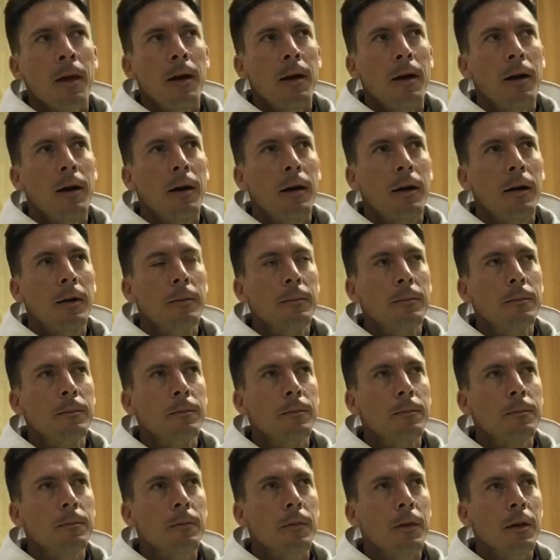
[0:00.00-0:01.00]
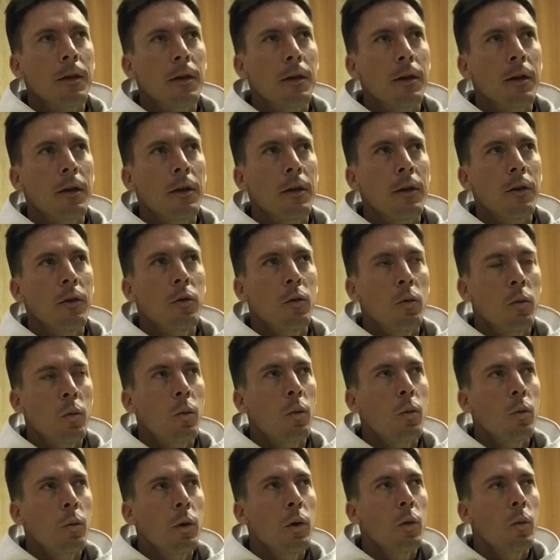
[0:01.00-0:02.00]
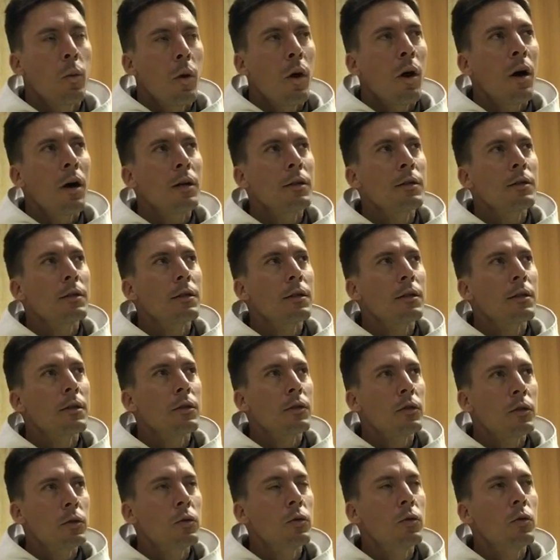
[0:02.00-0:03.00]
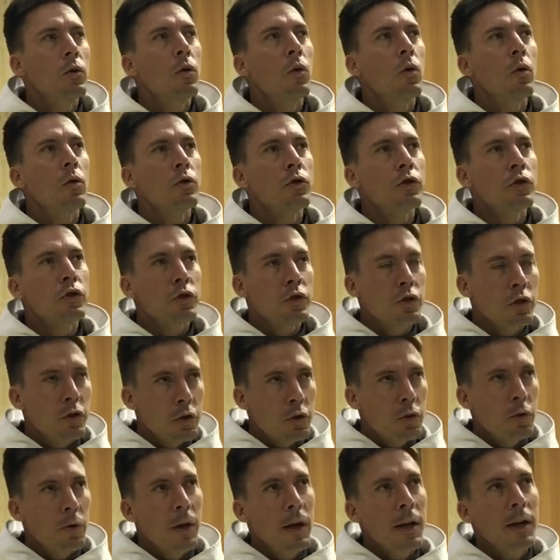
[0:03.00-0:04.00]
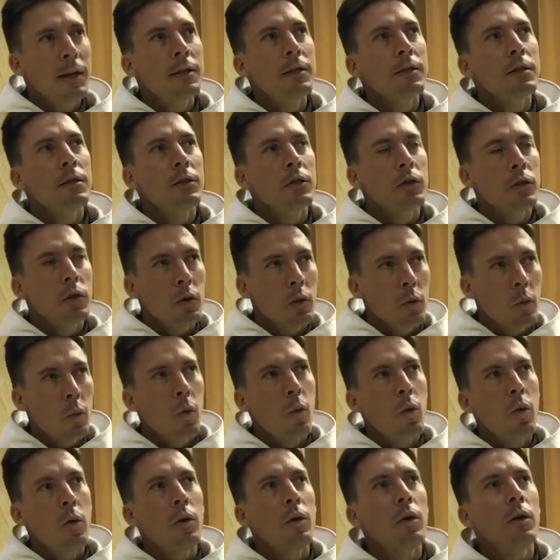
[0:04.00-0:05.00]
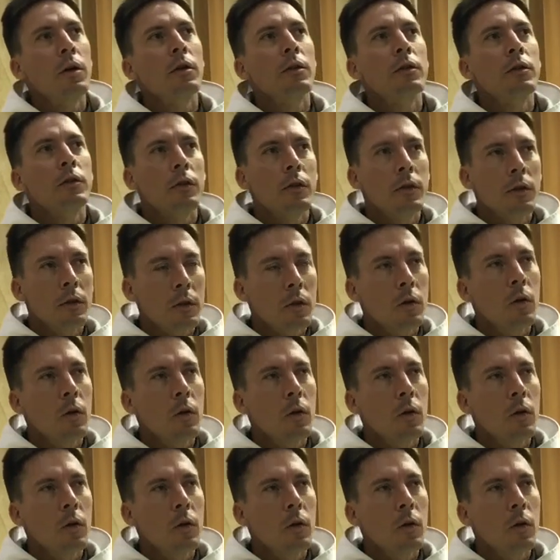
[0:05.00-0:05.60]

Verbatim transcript: Um, you we want to go straight towards the